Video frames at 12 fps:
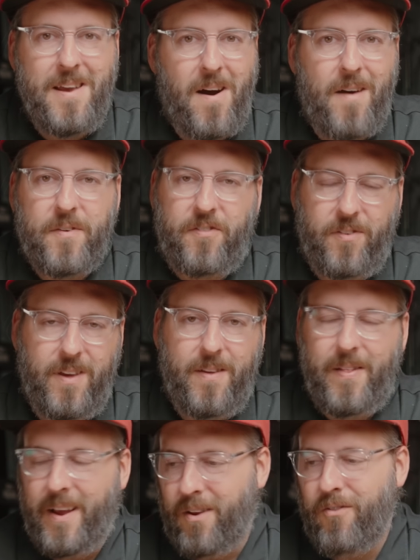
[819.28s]
obviously
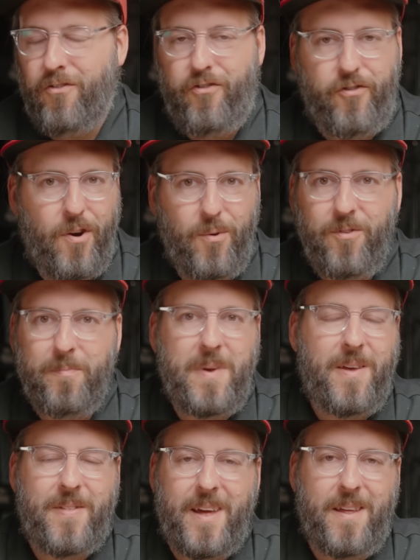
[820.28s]
like shows
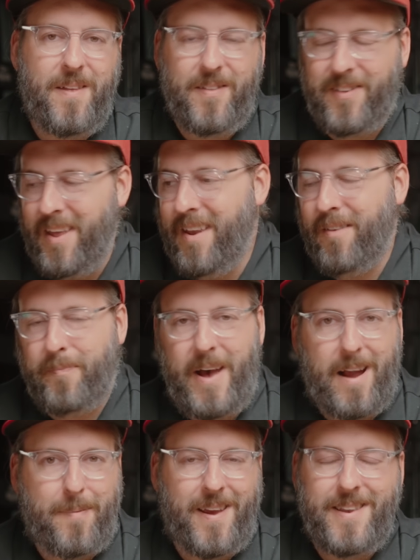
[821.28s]
me that it's in his
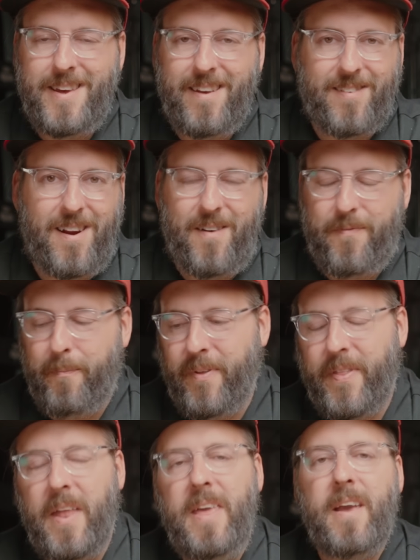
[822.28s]
backpack. He takes it off, but
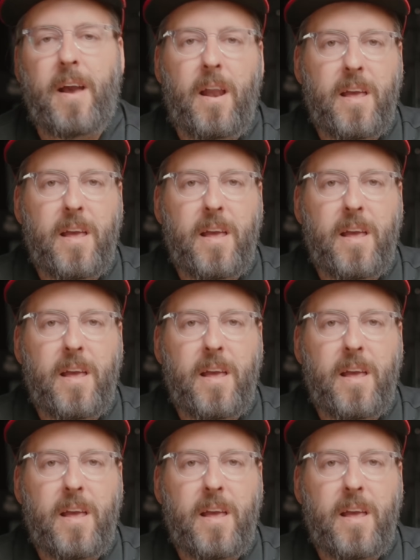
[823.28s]
then he kind